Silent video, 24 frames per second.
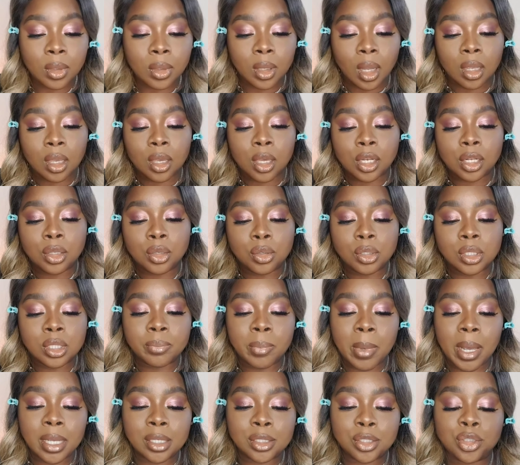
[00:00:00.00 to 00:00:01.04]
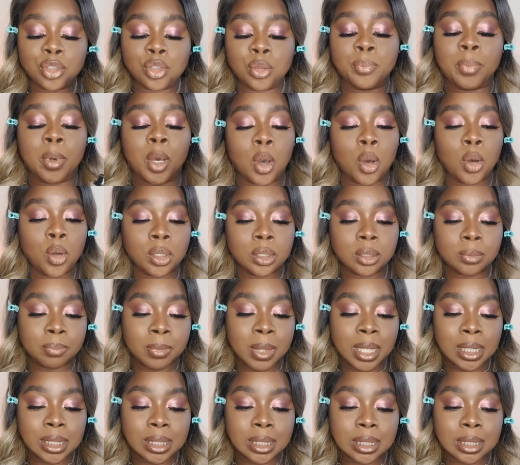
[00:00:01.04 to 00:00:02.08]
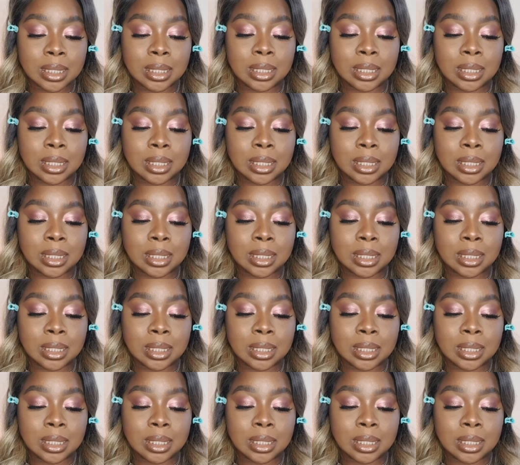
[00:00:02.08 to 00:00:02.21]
I'm going to use my Super Hold Mist.